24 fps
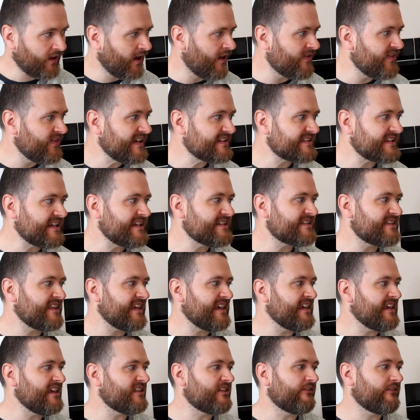This is
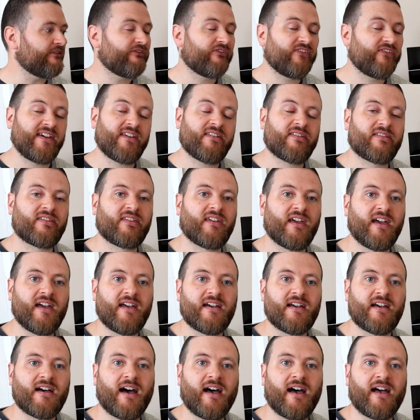the fifth
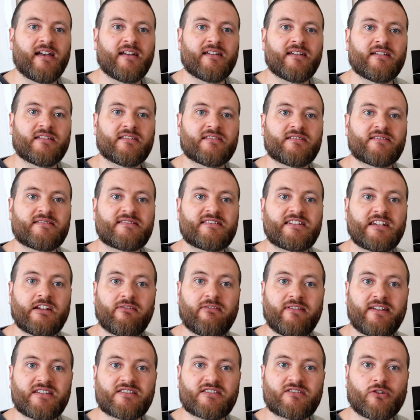
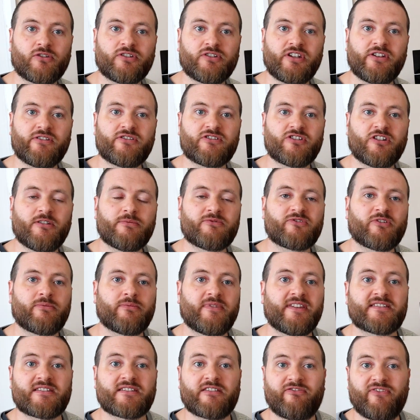series on YouTube, so
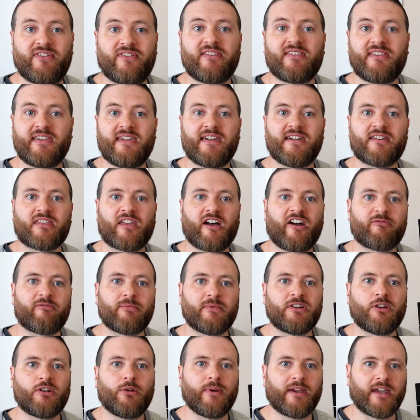this is the fifth year that I've
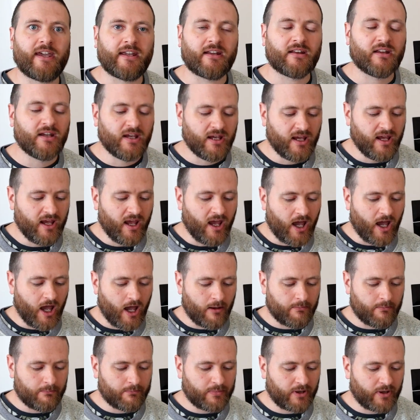been doing it.
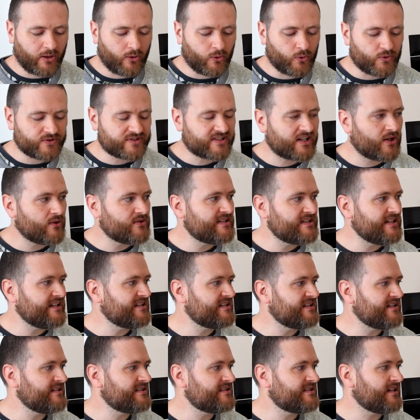But I also
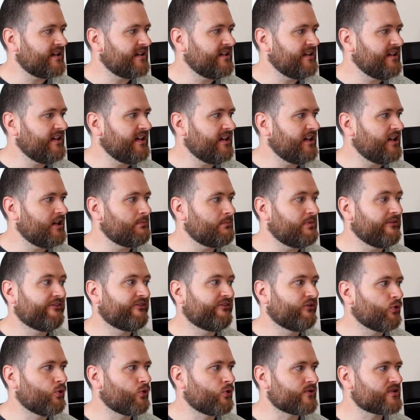did it a year
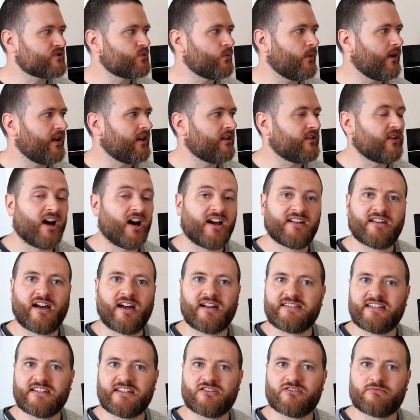before as well, that
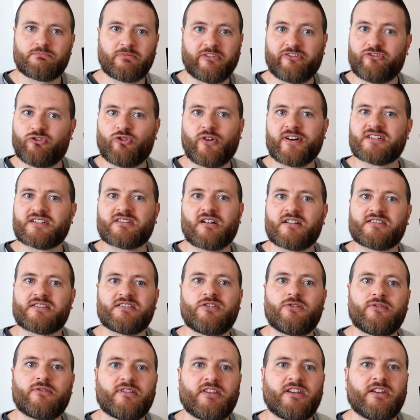I didn't before I
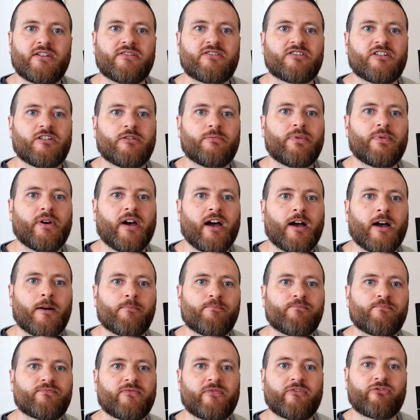started doing the
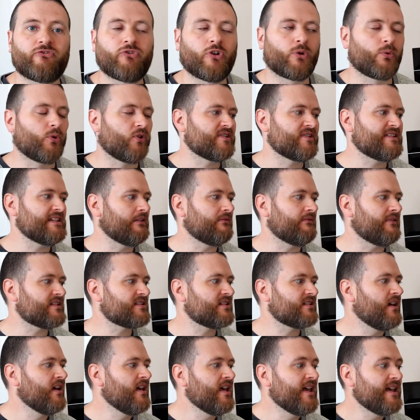YouTube Frogwatch
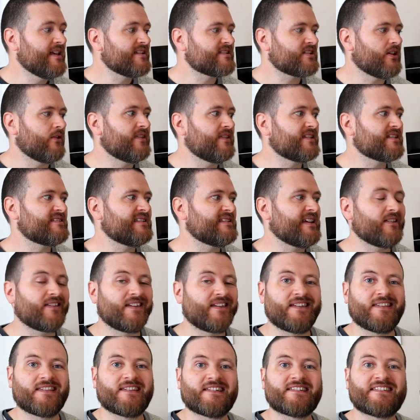series. So this is now
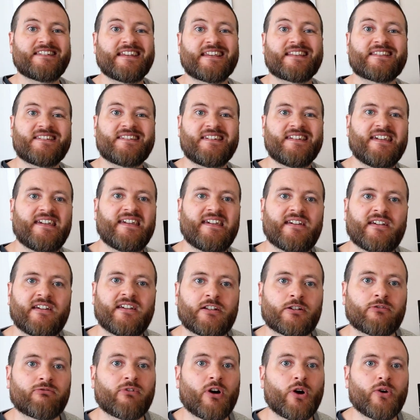the sixth year
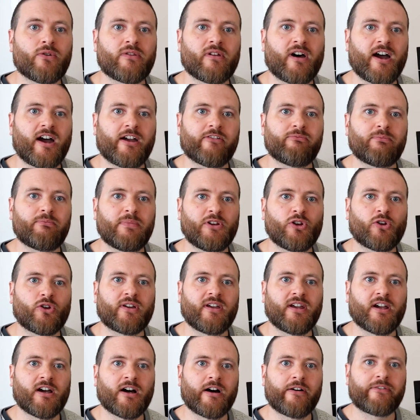in a row that I've been
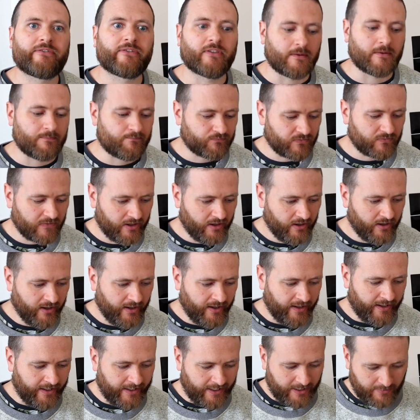looking after them.
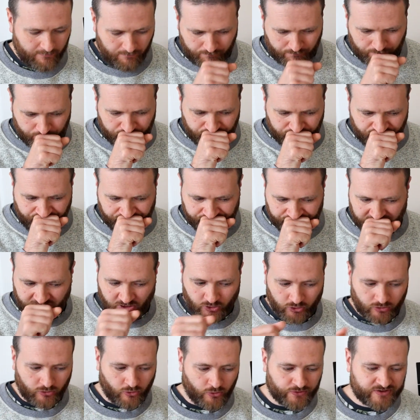
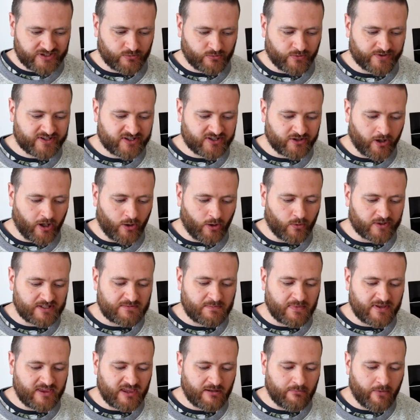Connor also wants to know
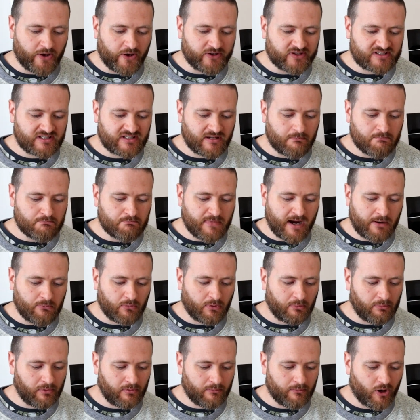what's been the most
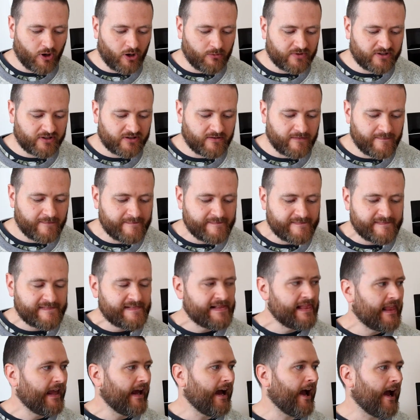memorable moment.
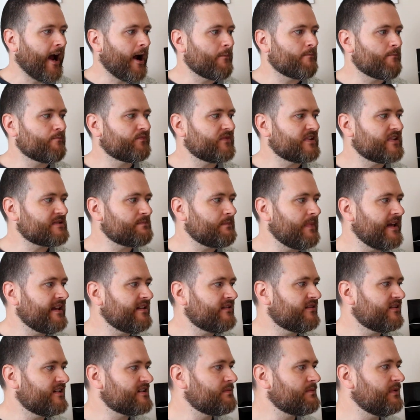There's
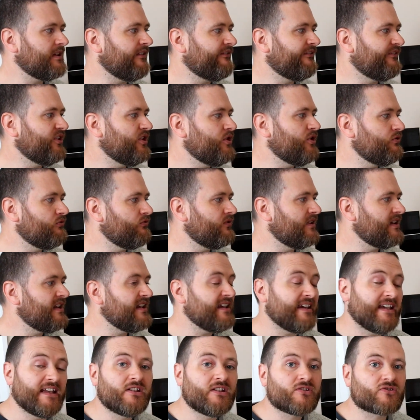been a few
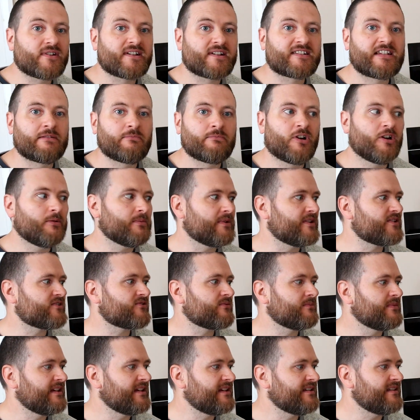really interesting moments
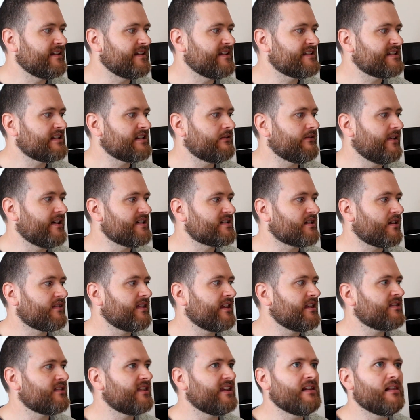from these series. I
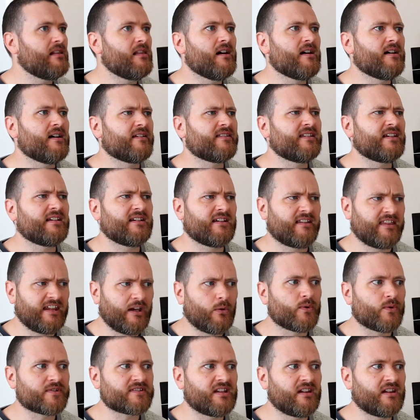think
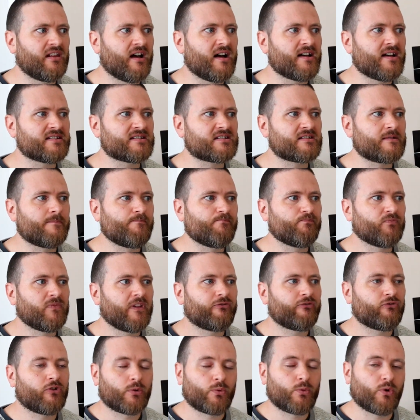it was the last
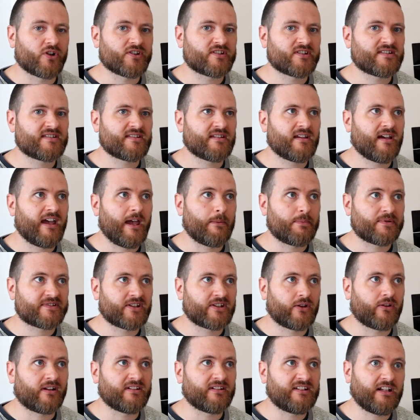Frogwatch
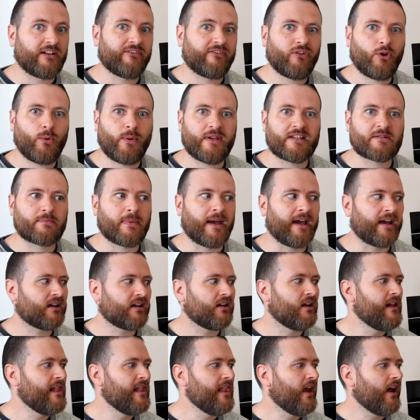episode I did a few weeks
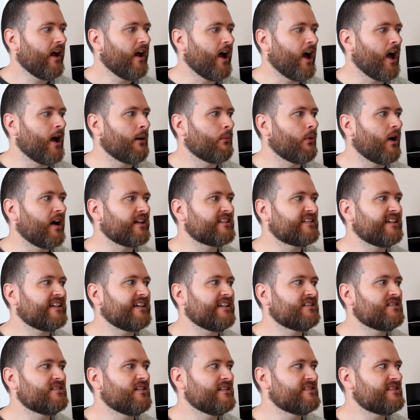back. I
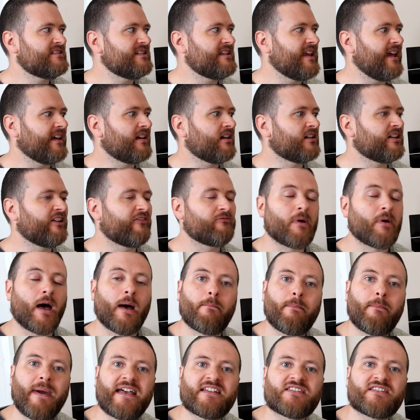did a kind of
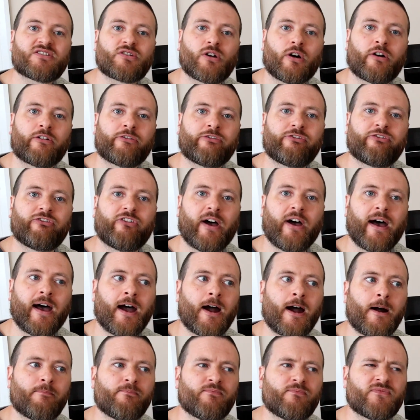a best of
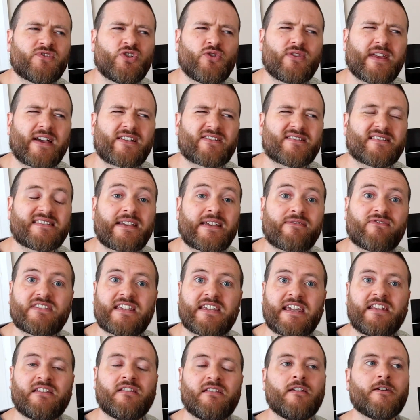
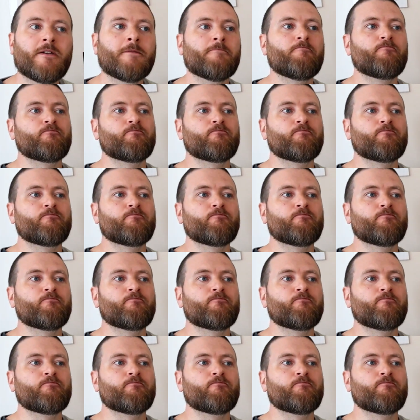2017,